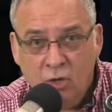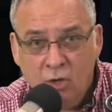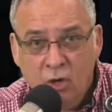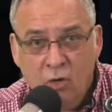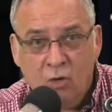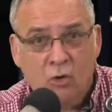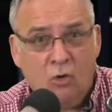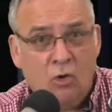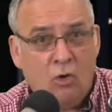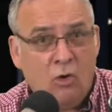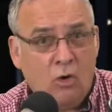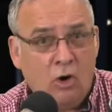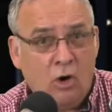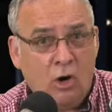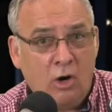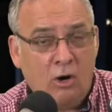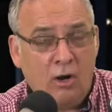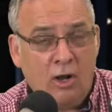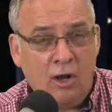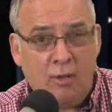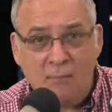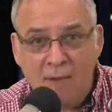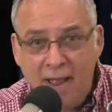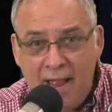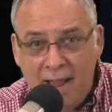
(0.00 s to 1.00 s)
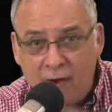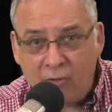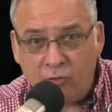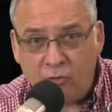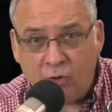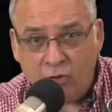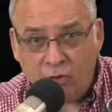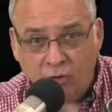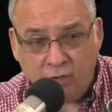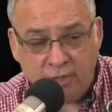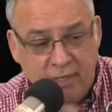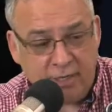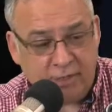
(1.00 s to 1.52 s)
or a
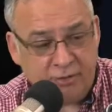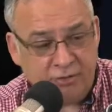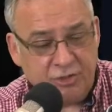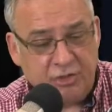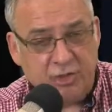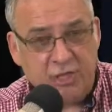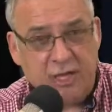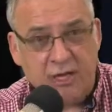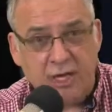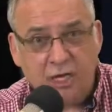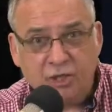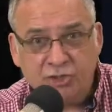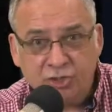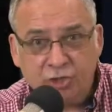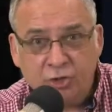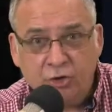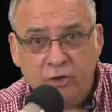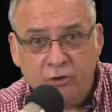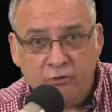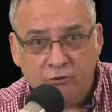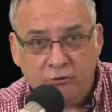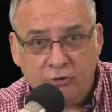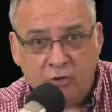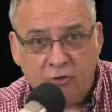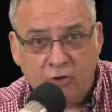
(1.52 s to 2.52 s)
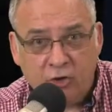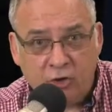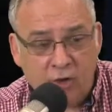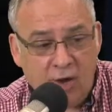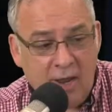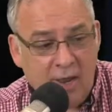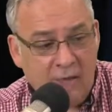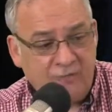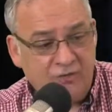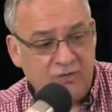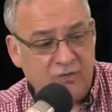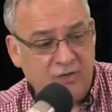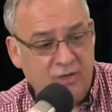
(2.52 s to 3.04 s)
macro lens, and I'll show you
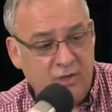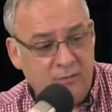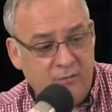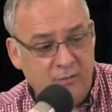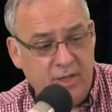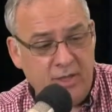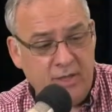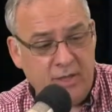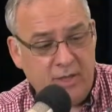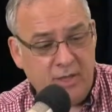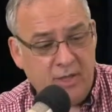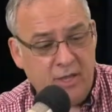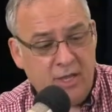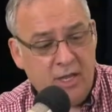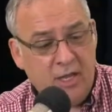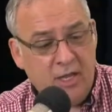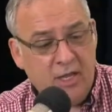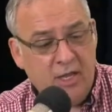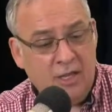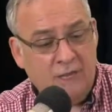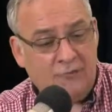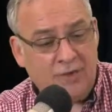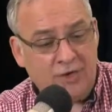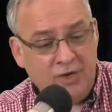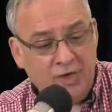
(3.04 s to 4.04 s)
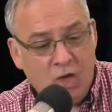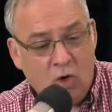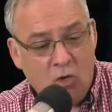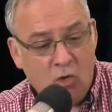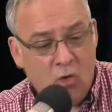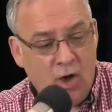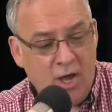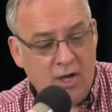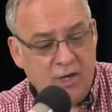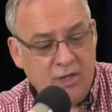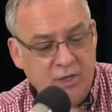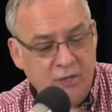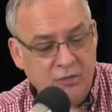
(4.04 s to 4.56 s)
photographs in a minute. If I don't
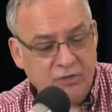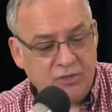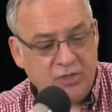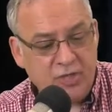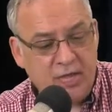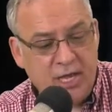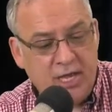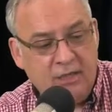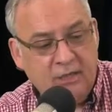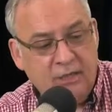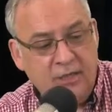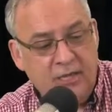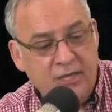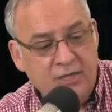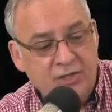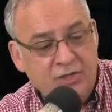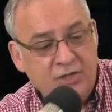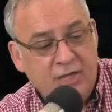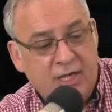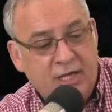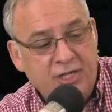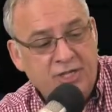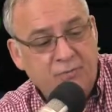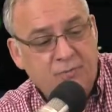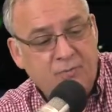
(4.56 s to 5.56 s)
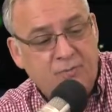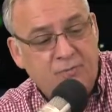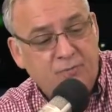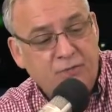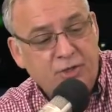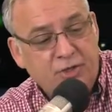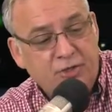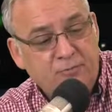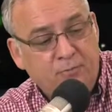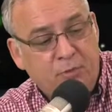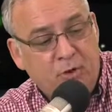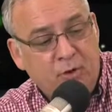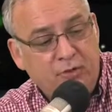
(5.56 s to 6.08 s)
want to use that lens, I
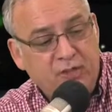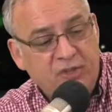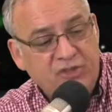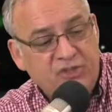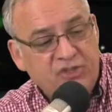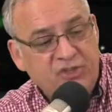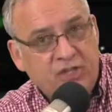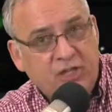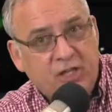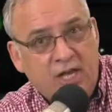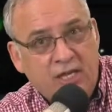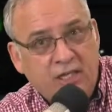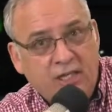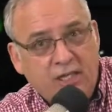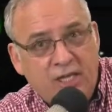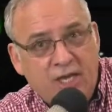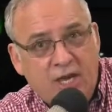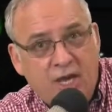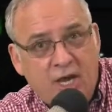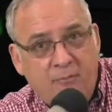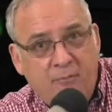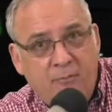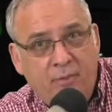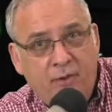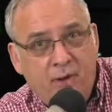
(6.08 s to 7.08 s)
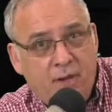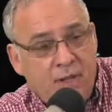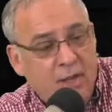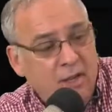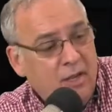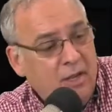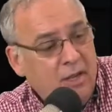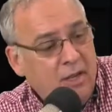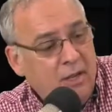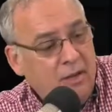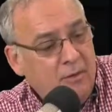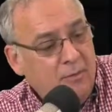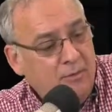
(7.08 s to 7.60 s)
just pull this slightly up,
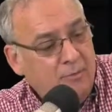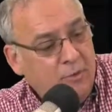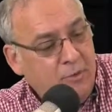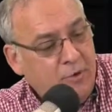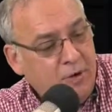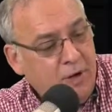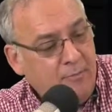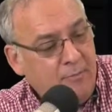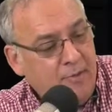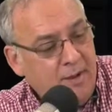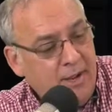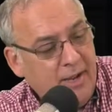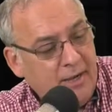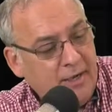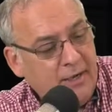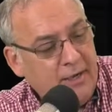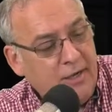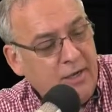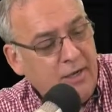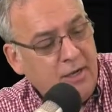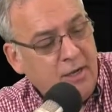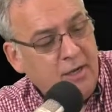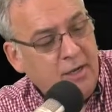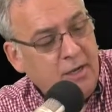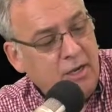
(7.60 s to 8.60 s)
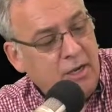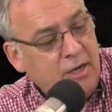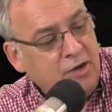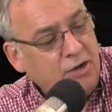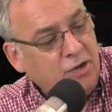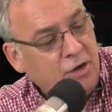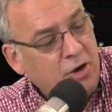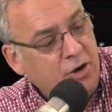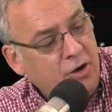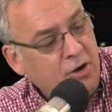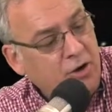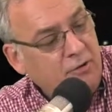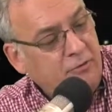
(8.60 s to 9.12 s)
put it back in, and
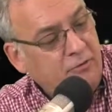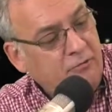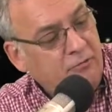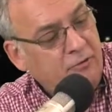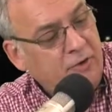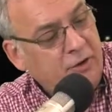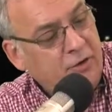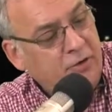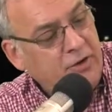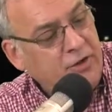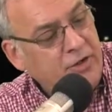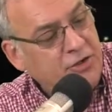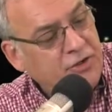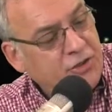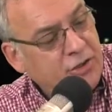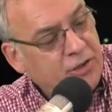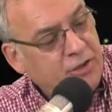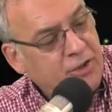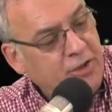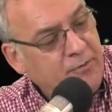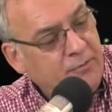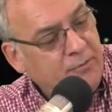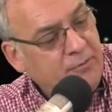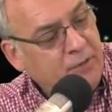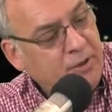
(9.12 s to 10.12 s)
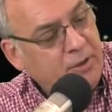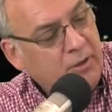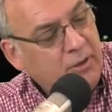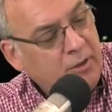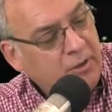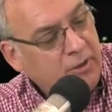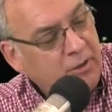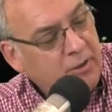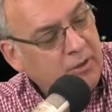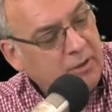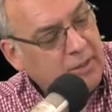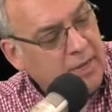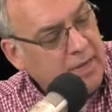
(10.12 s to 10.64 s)
turn it very easily.
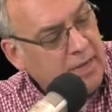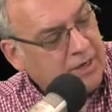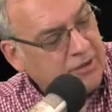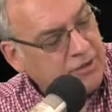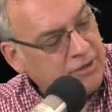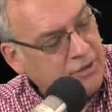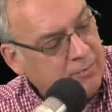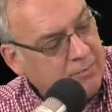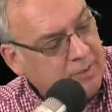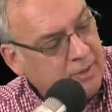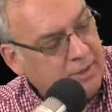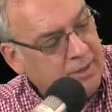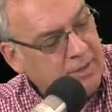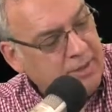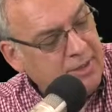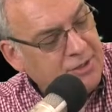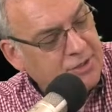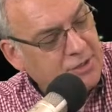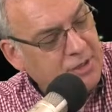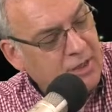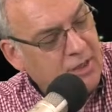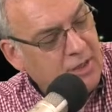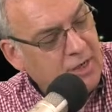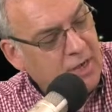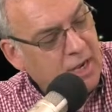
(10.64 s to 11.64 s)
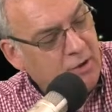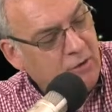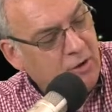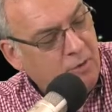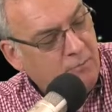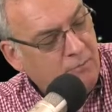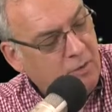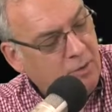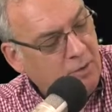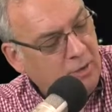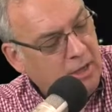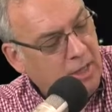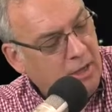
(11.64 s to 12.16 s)
It locks in place, and now I'll
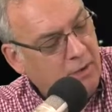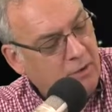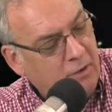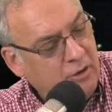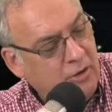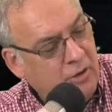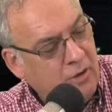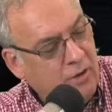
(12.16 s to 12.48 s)
pull out